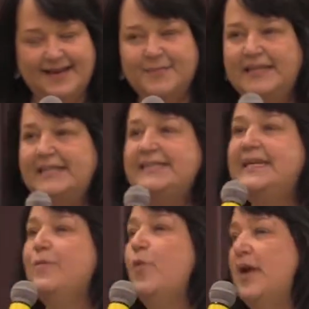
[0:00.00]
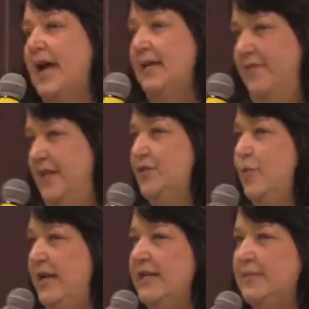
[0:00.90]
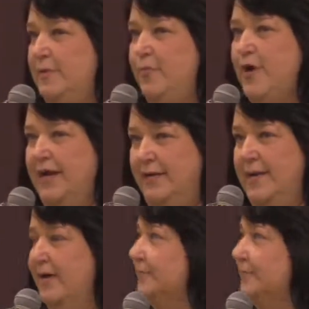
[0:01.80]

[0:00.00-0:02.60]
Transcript: But let's say what kind of things we need to be praying about.